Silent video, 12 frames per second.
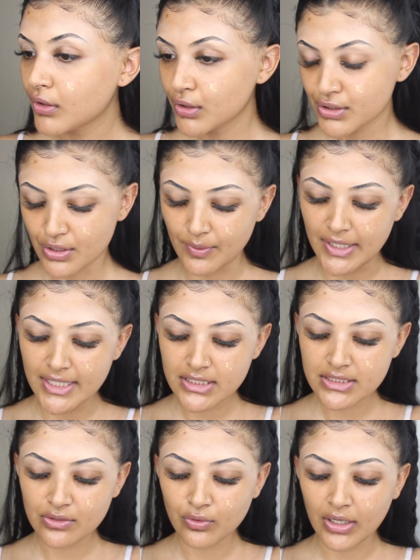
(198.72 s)
So it is
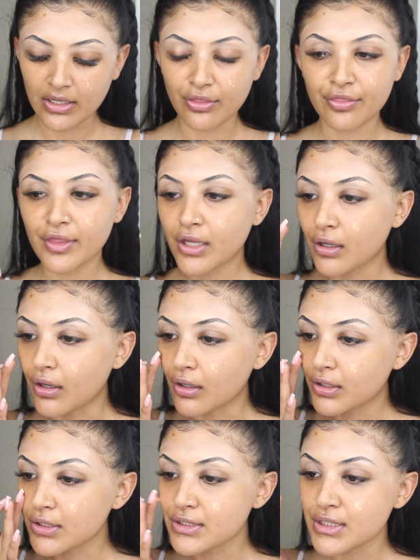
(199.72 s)
still like a thicker
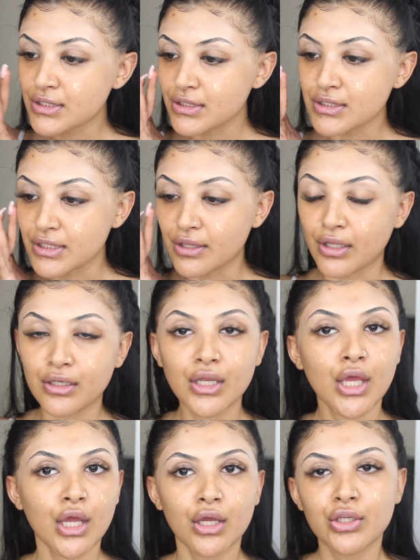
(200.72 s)
consistency than
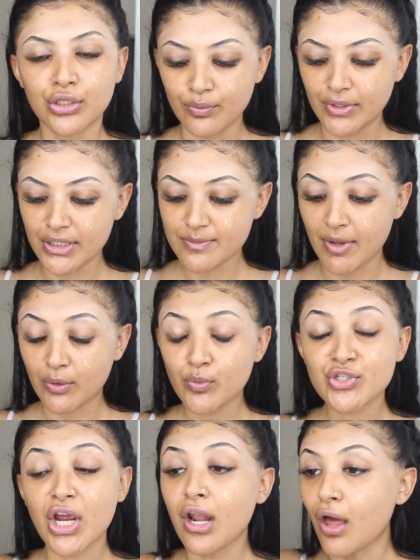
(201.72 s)
you would expect,
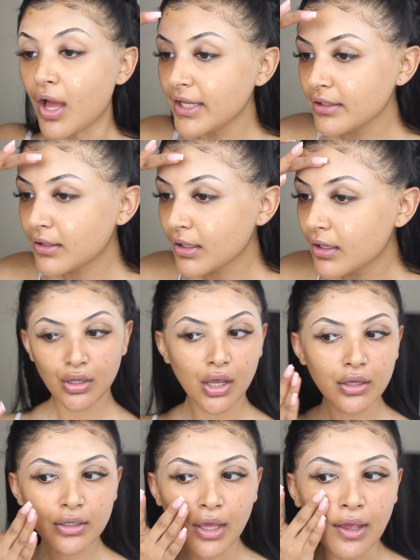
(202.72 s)
which I like.
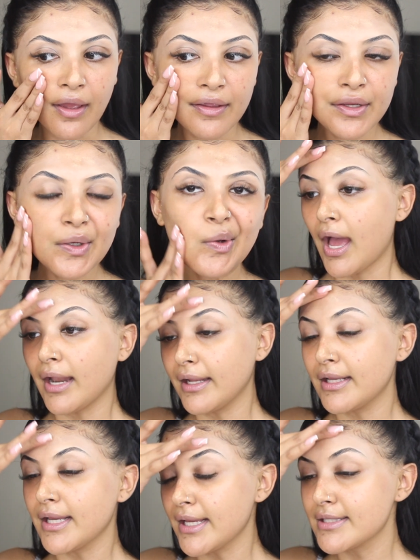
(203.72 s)
Okay, and
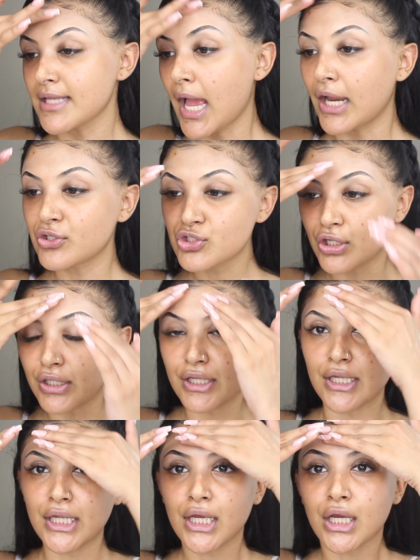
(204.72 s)
it is
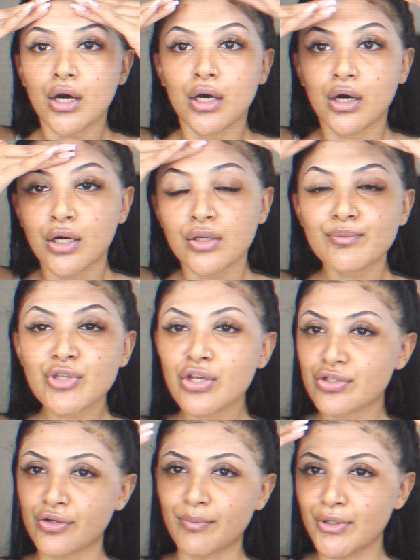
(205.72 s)
actually, I'm so
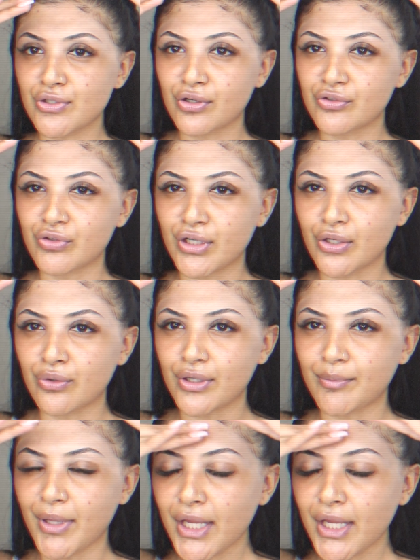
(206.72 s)
sorry, my dog is really annoying me.